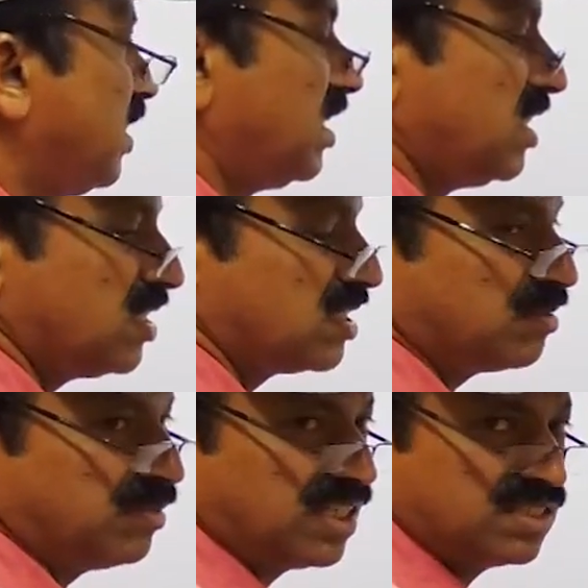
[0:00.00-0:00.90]
Sati
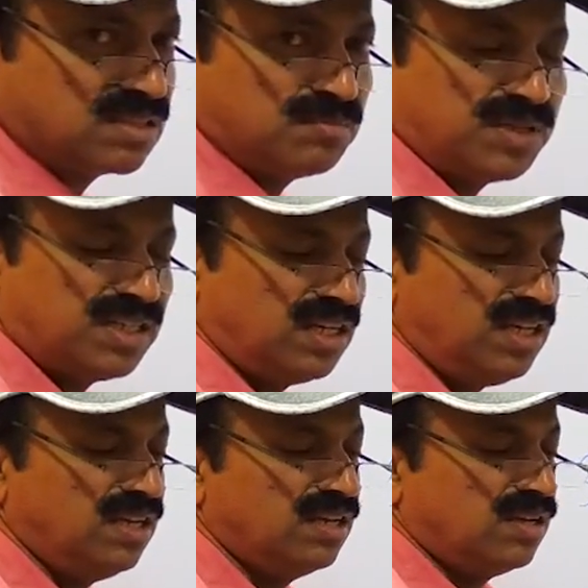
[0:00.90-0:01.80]
system that is
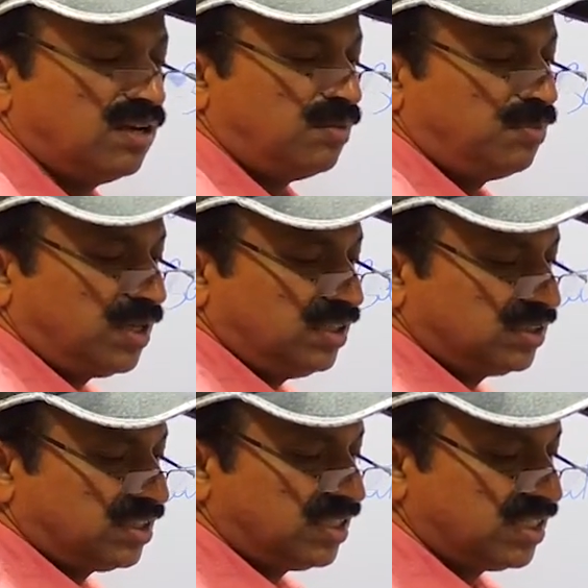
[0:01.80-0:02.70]
completely
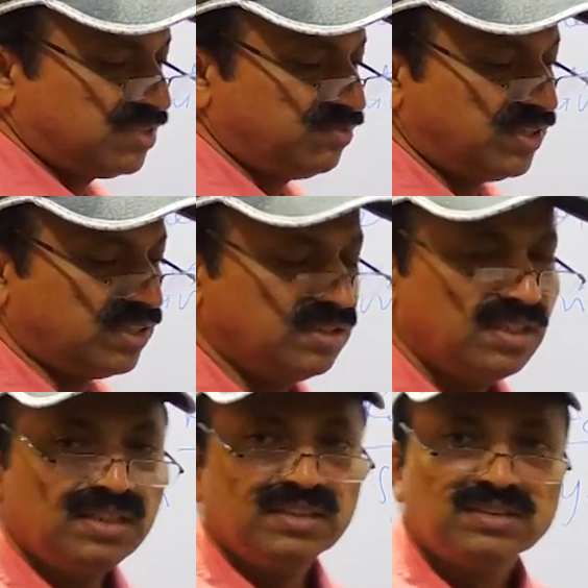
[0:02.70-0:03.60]
abolished, that is one.